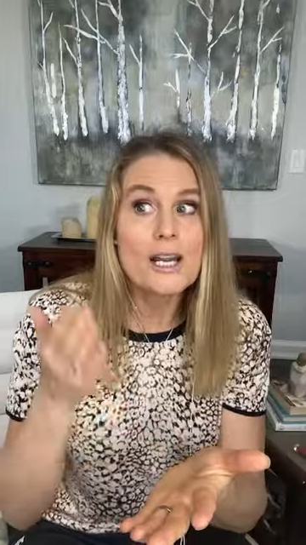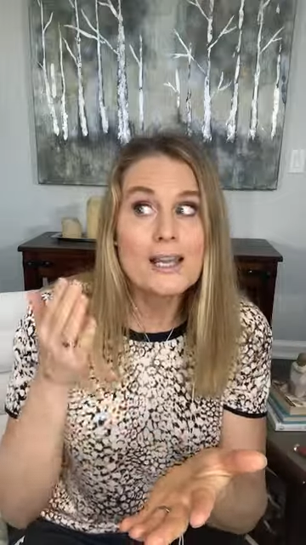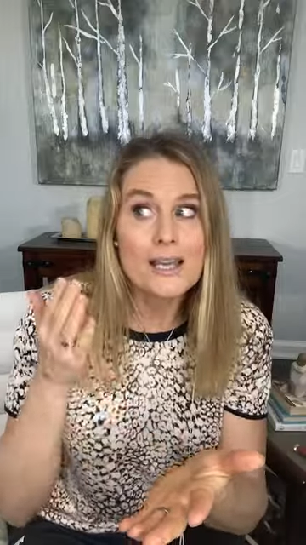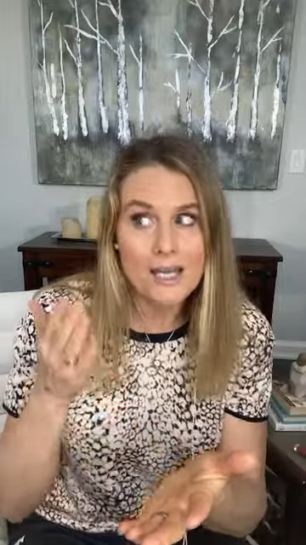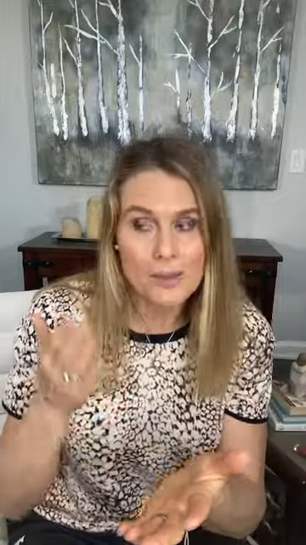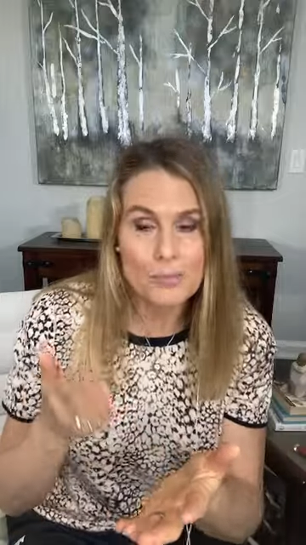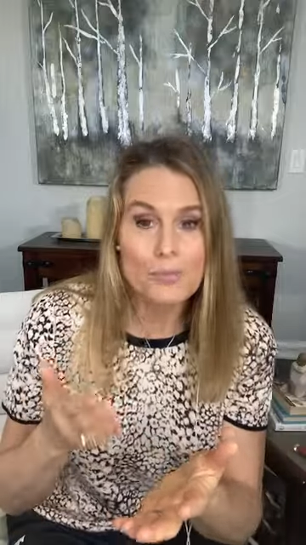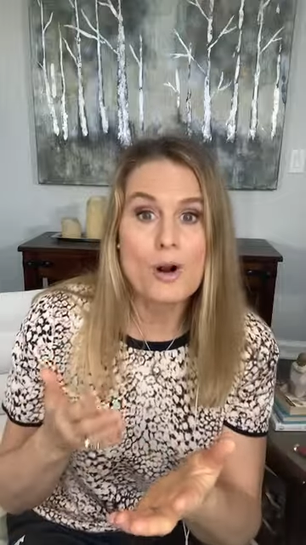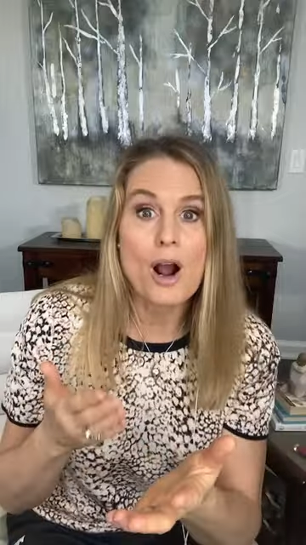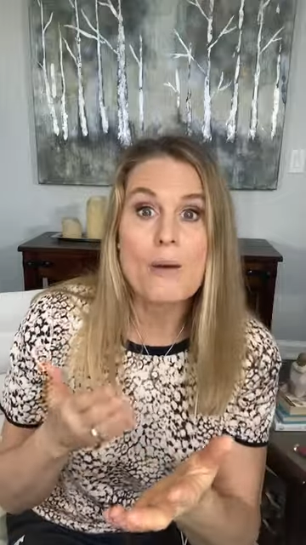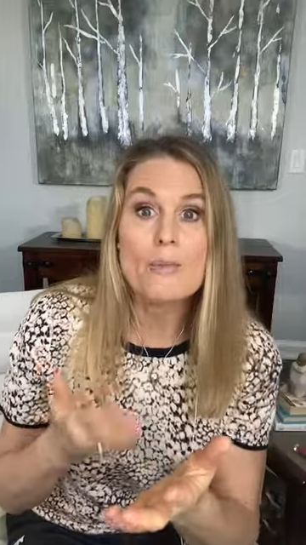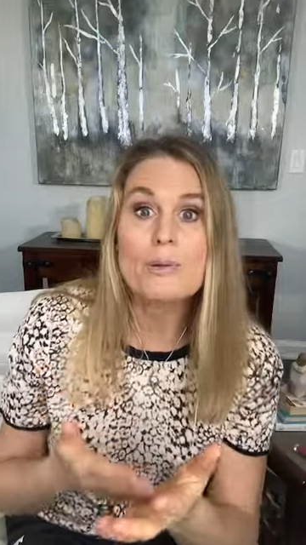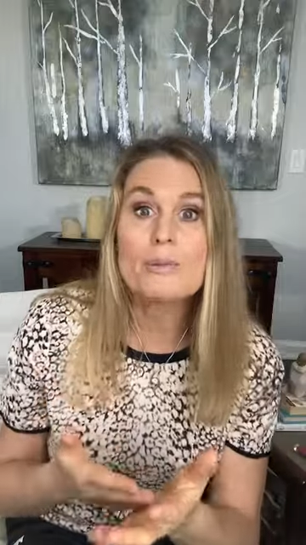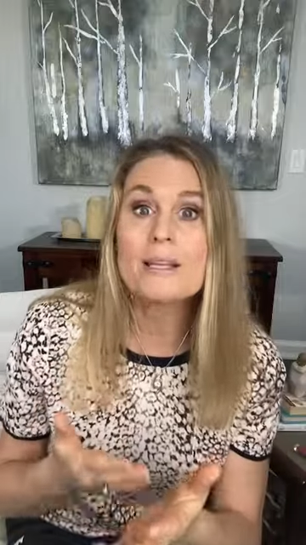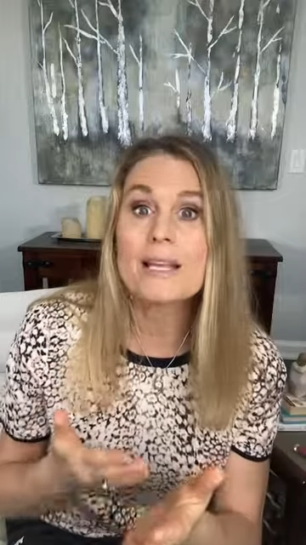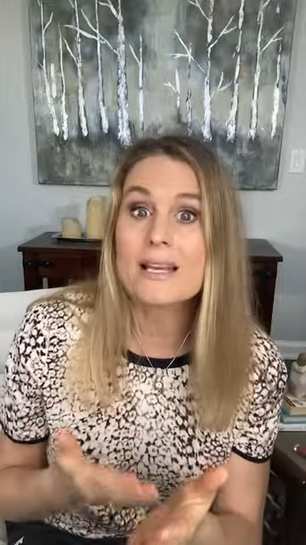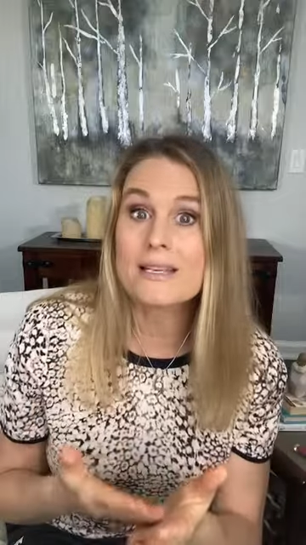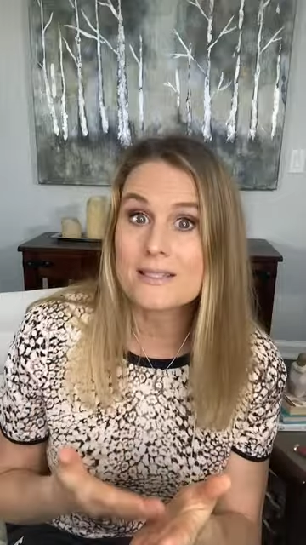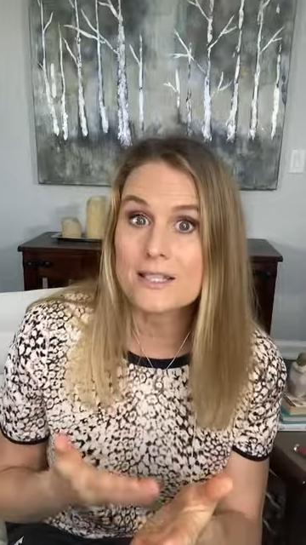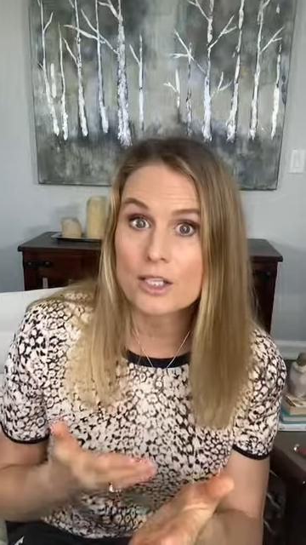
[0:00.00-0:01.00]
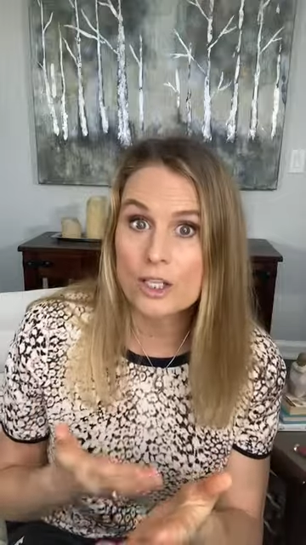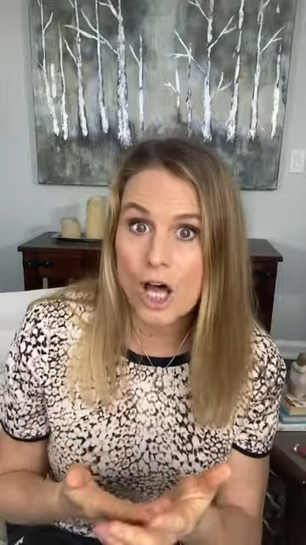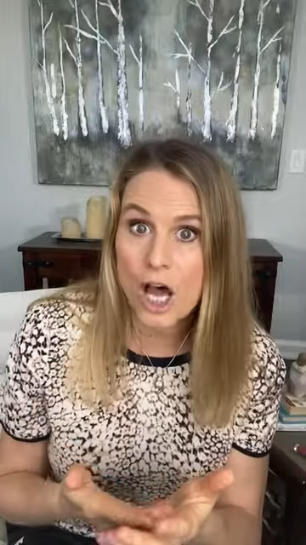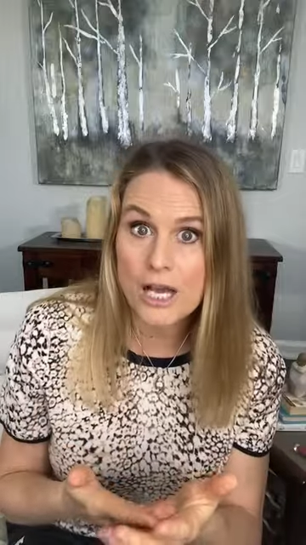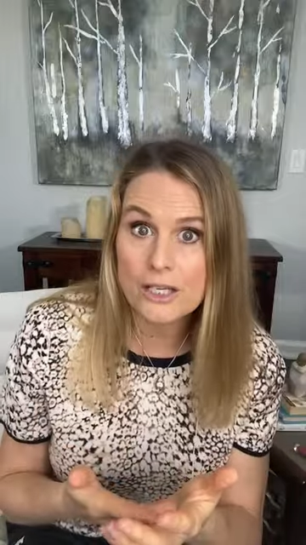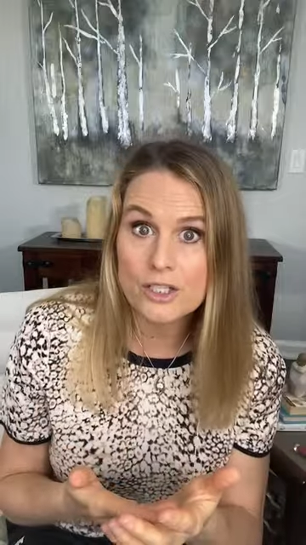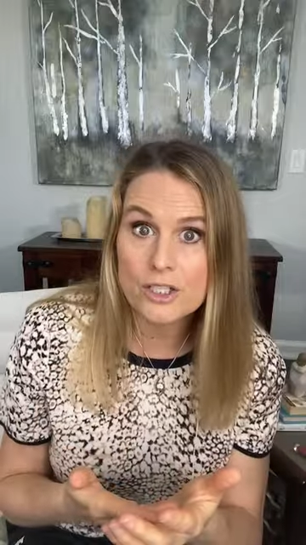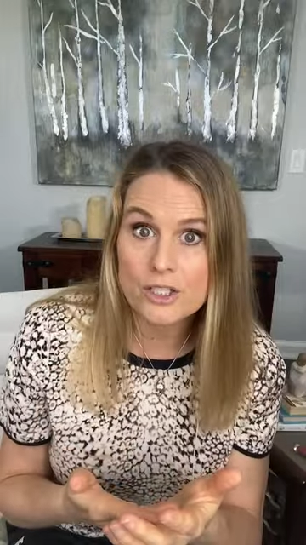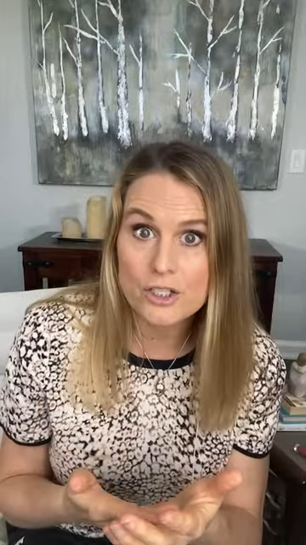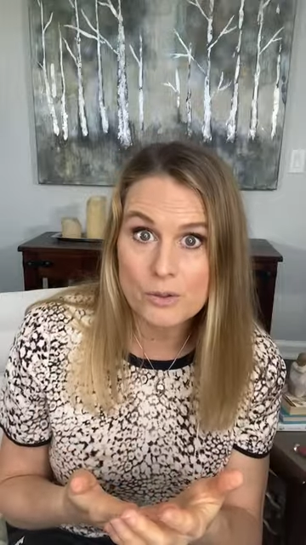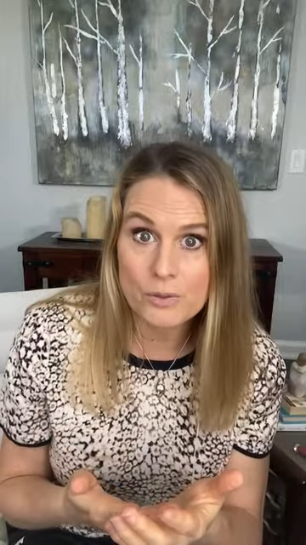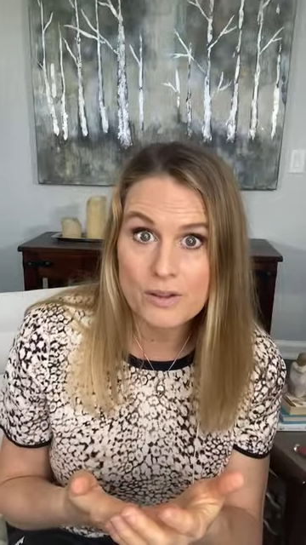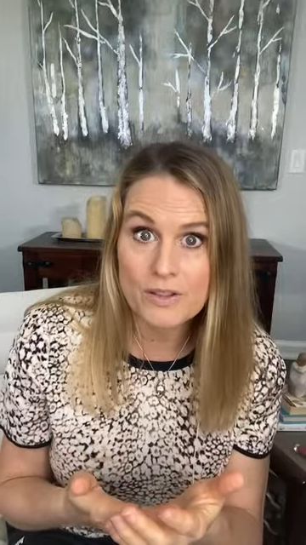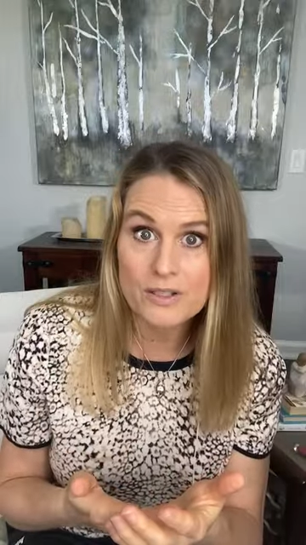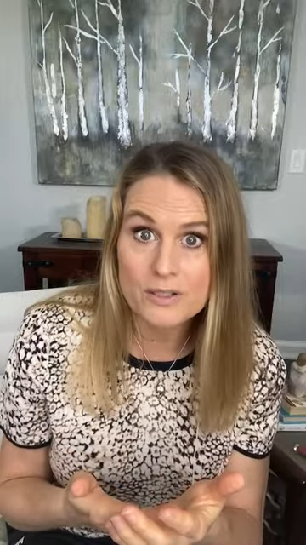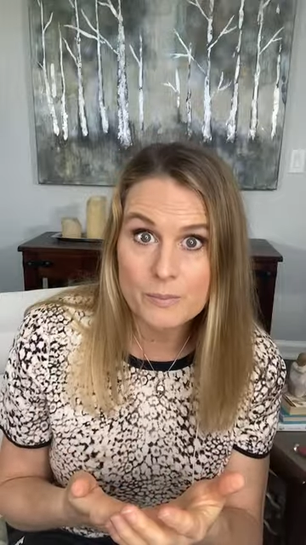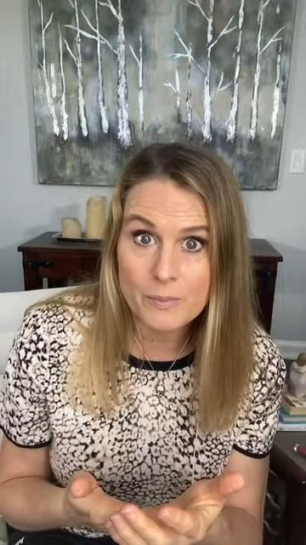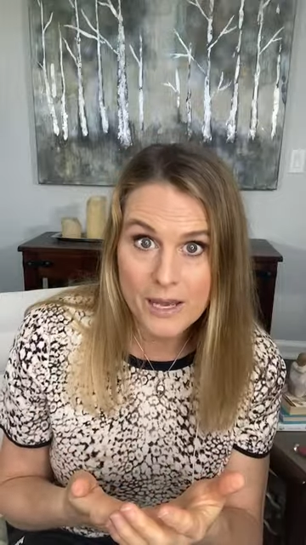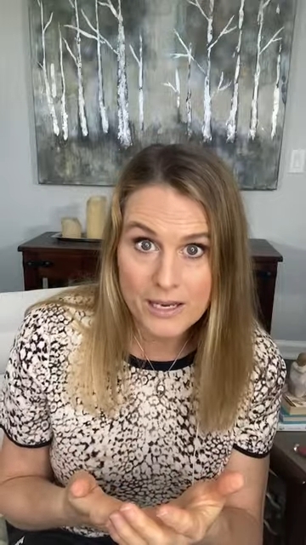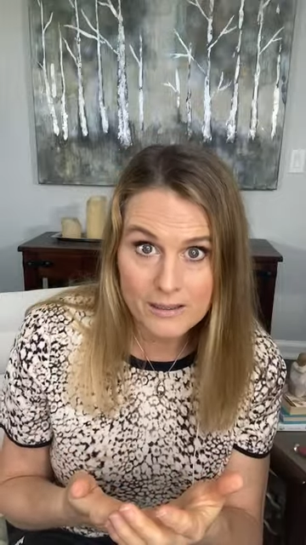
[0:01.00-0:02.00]
it probably has a lot to do with
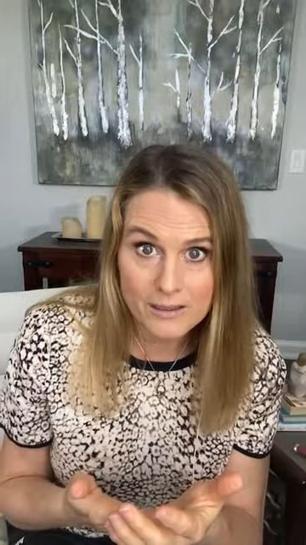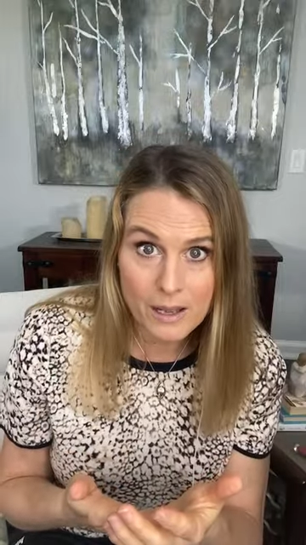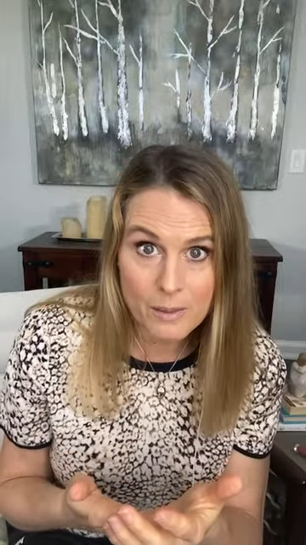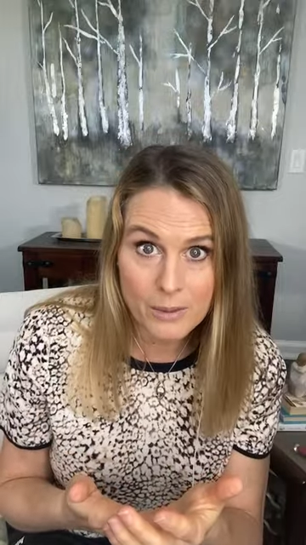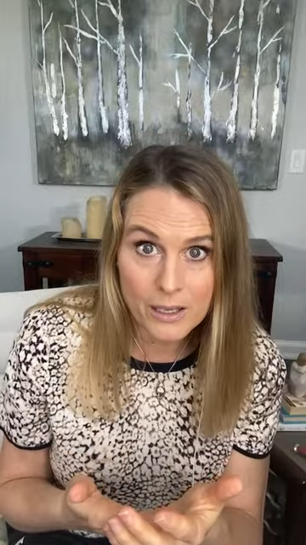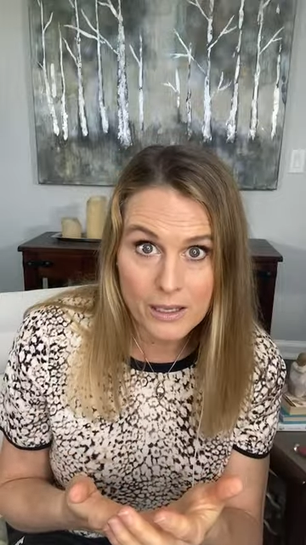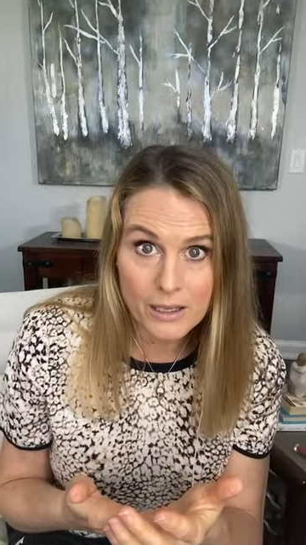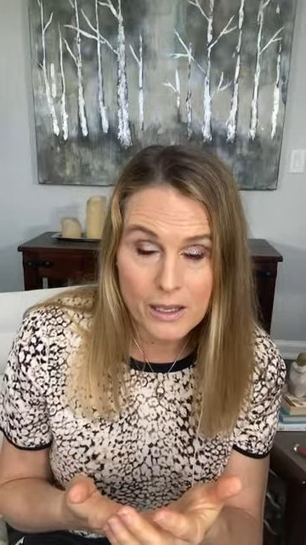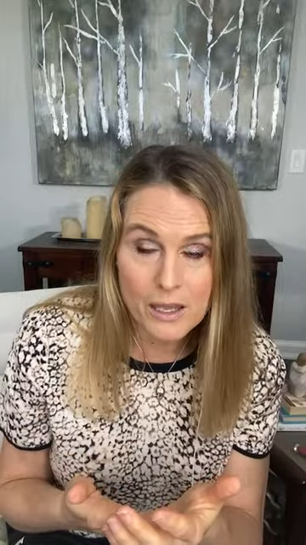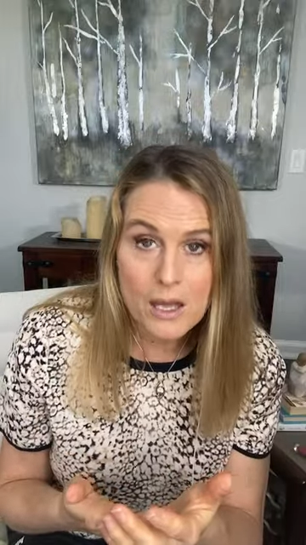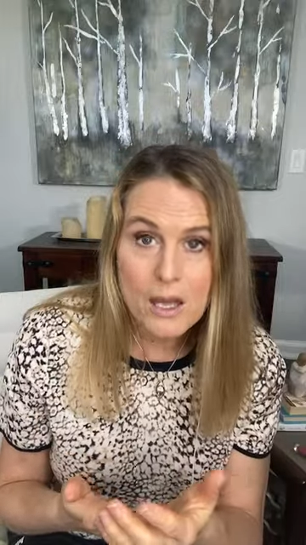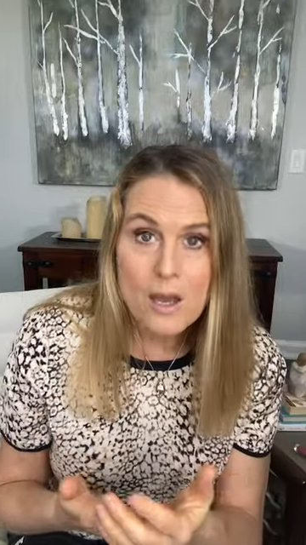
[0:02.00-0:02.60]
this pandemic.